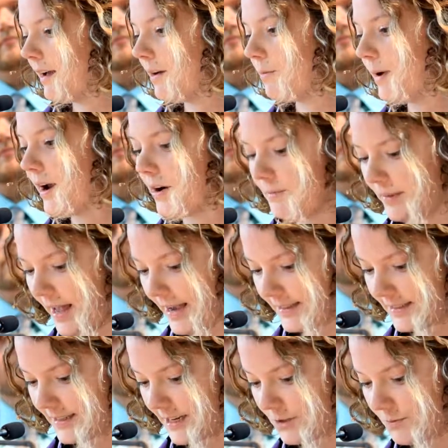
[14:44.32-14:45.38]
And we are
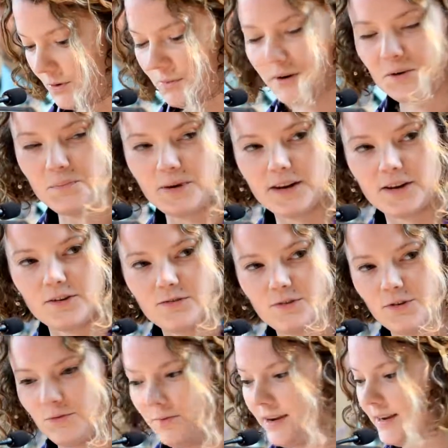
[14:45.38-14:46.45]
blessed, as we will be in a
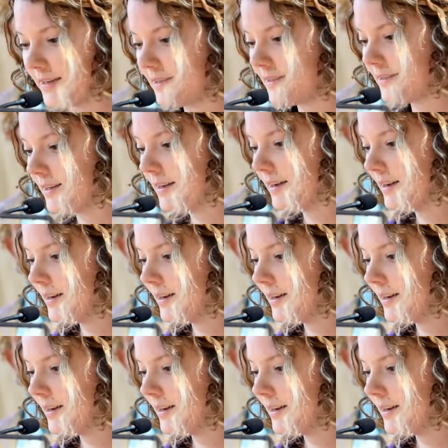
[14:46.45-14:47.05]
few weeks,